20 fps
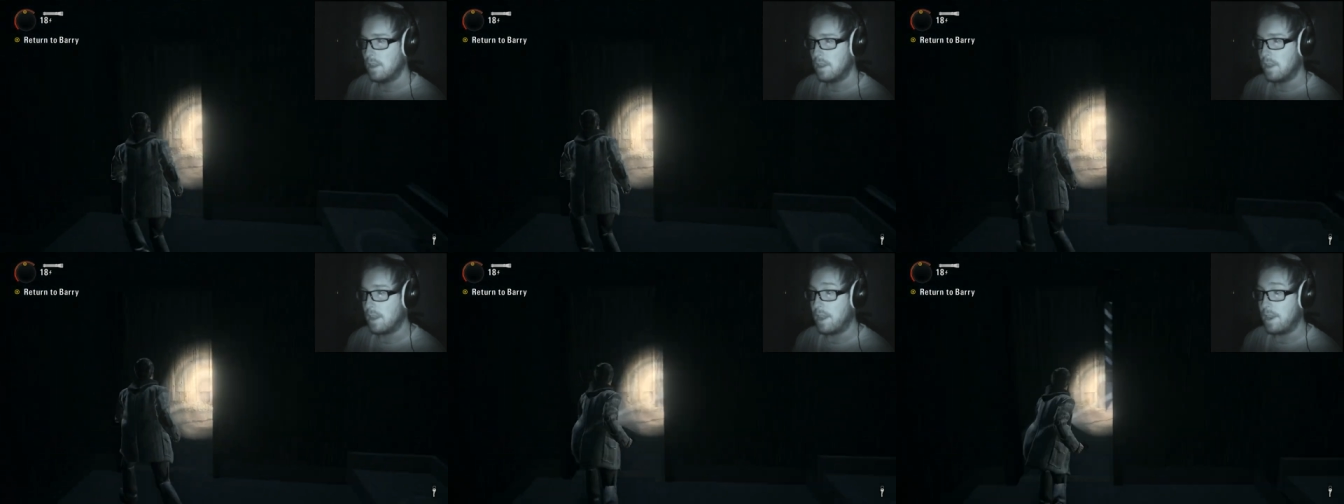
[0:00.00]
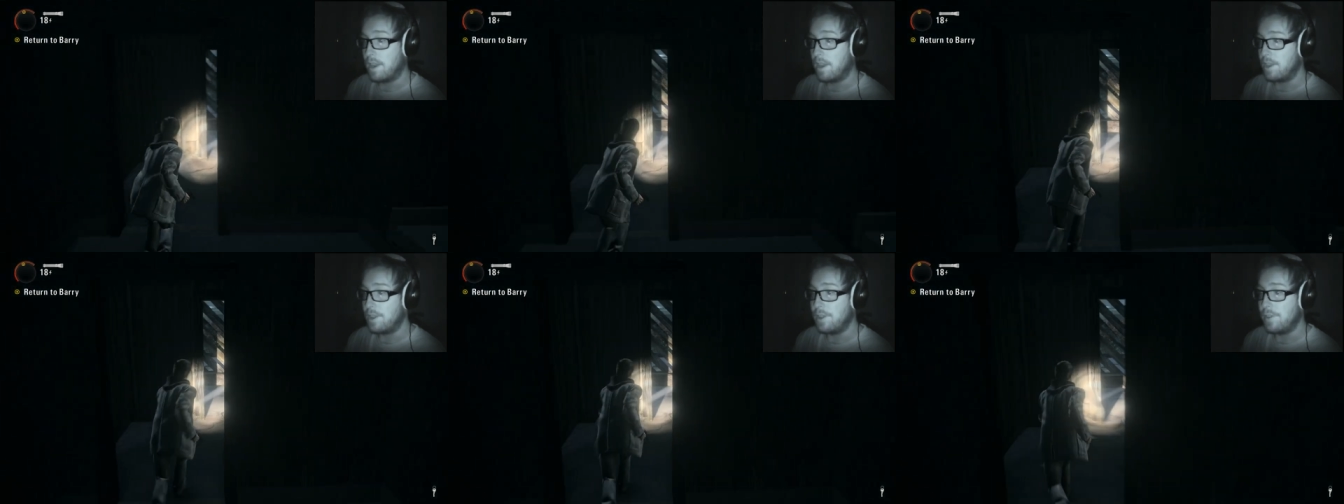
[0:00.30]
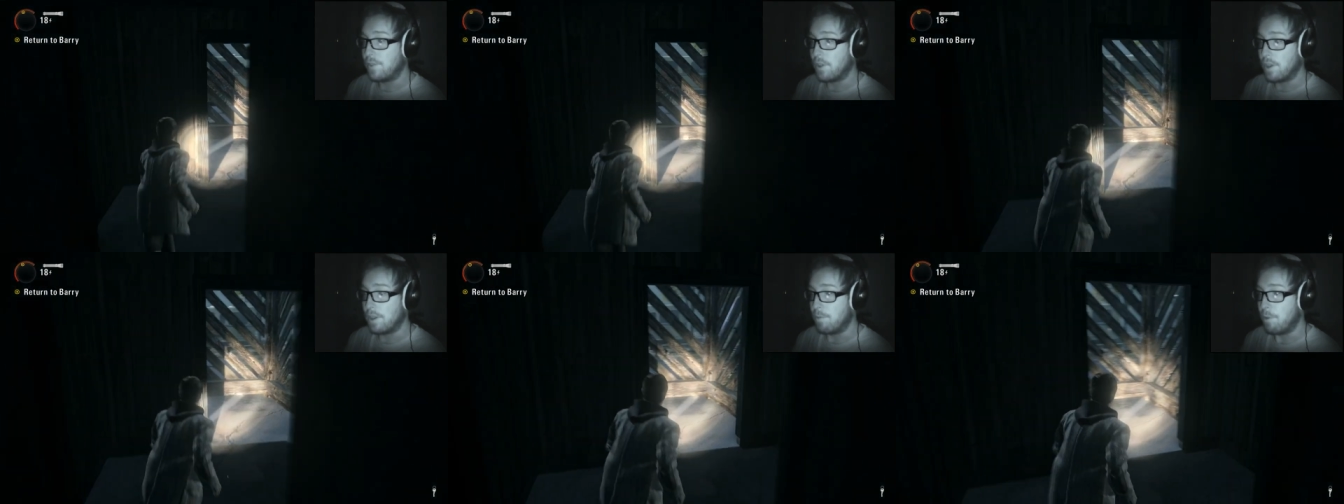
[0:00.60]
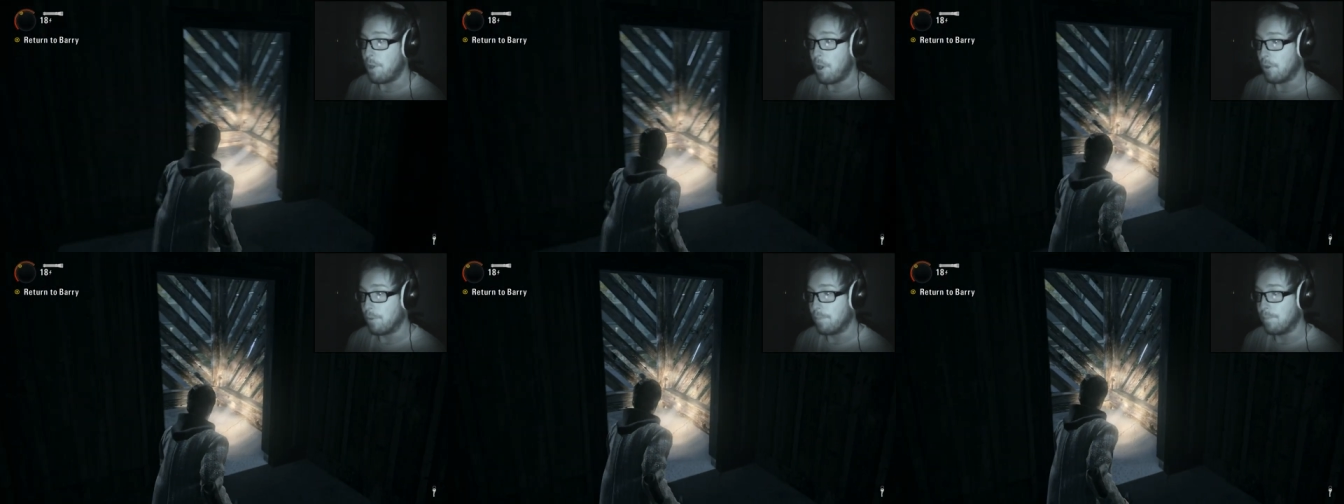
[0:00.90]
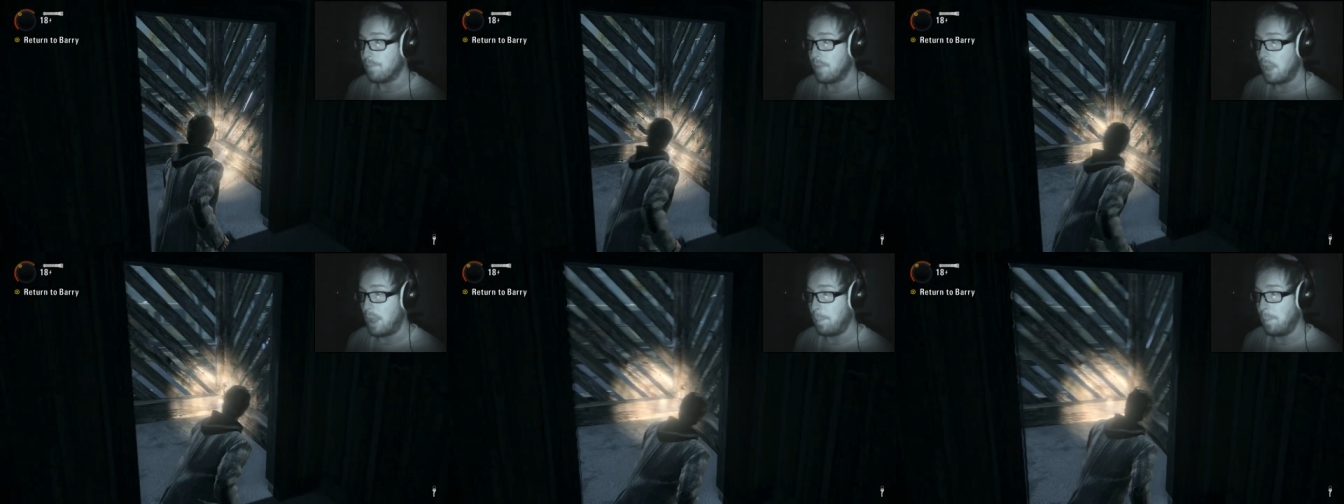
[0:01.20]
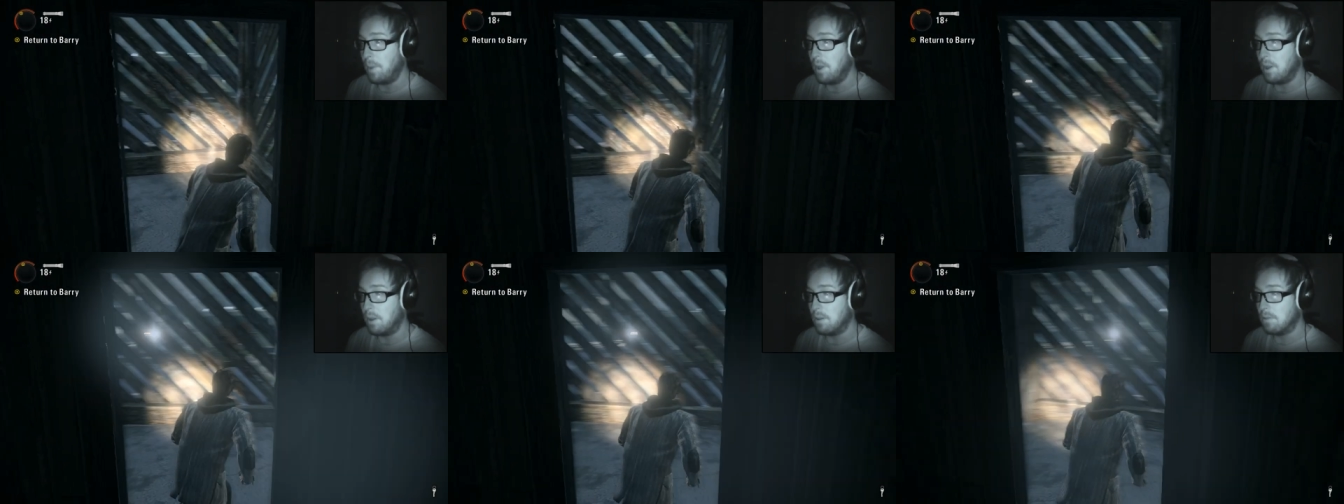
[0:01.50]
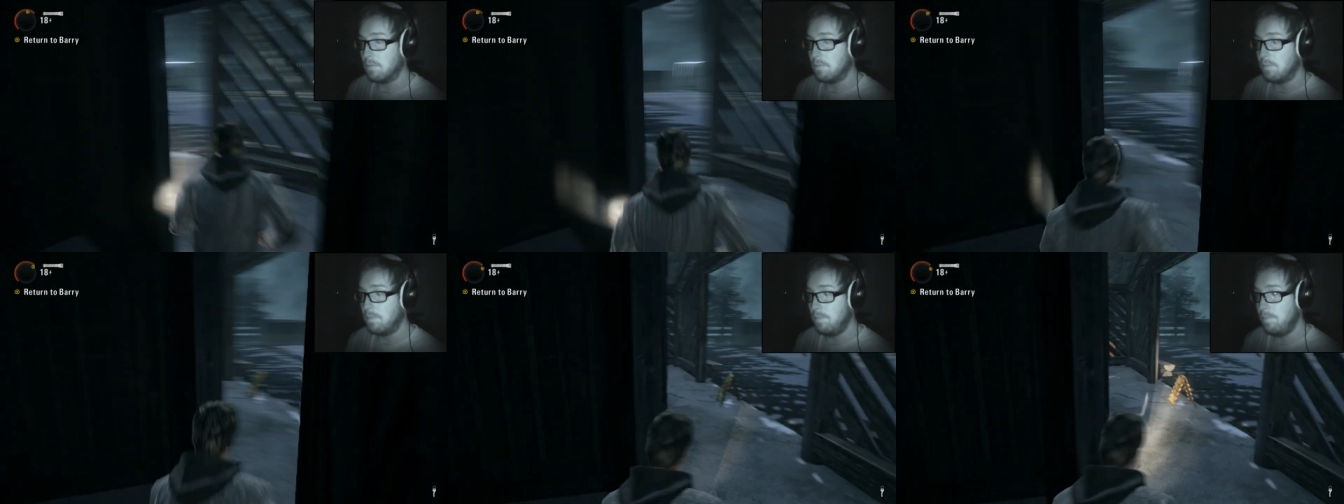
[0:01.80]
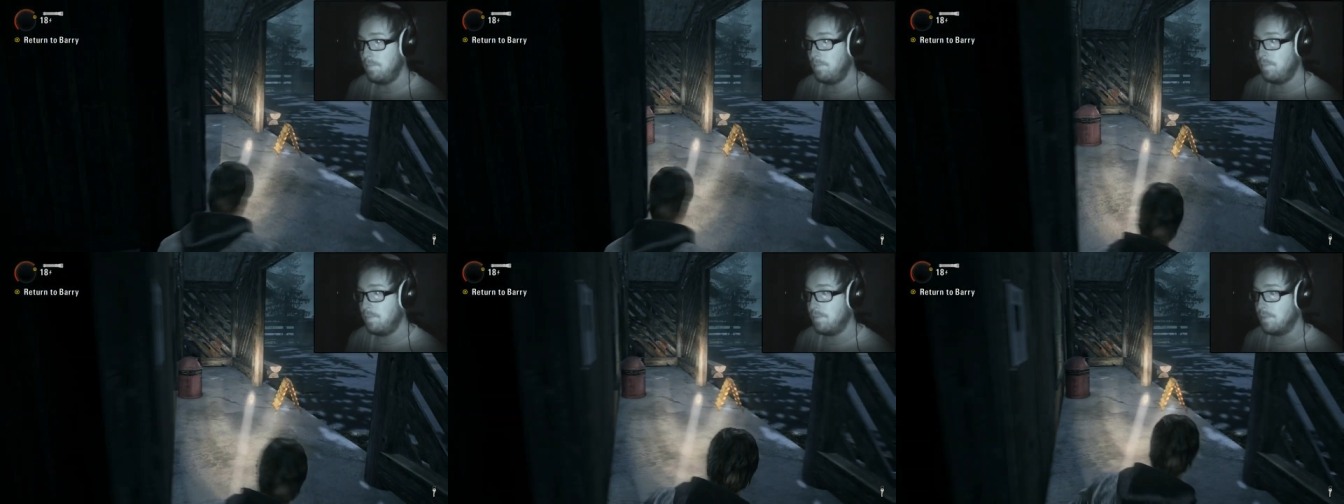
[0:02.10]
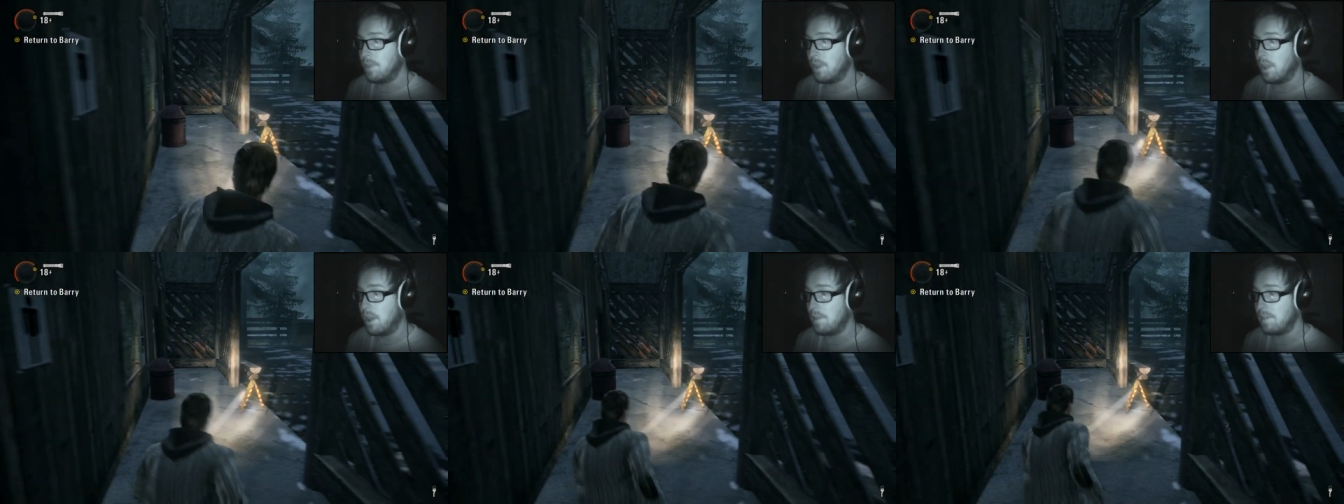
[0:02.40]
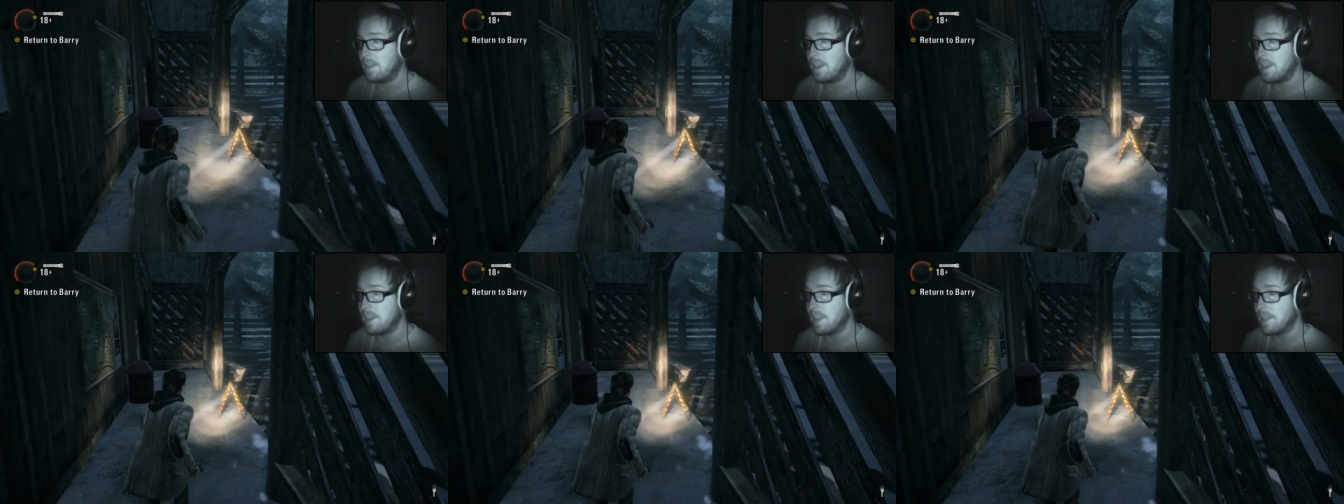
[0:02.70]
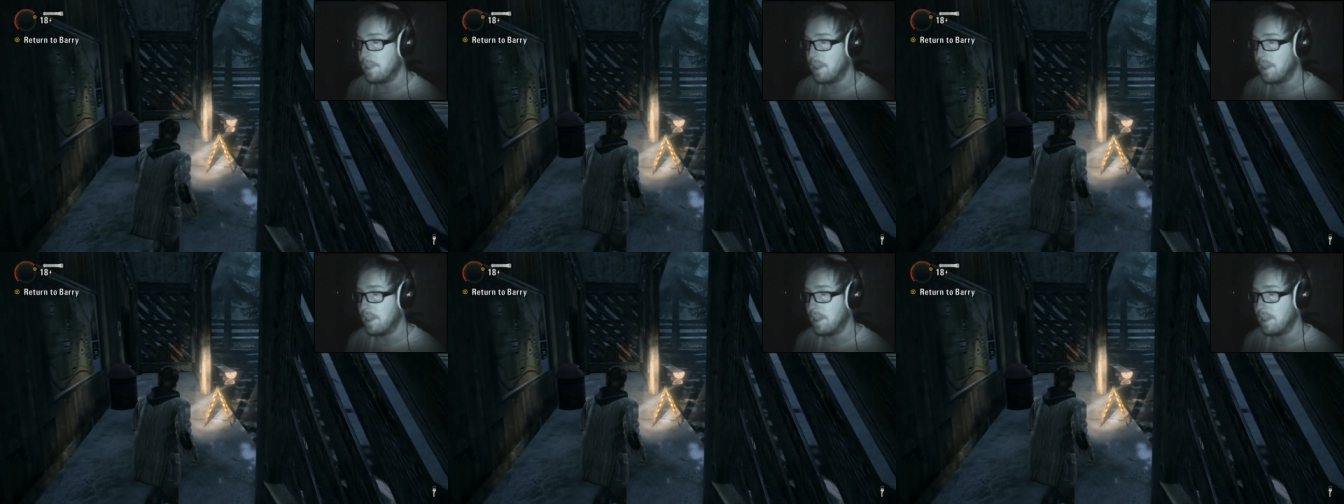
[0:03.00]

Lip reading: Yeah, no, you've got it wrong. I'm not, not having any of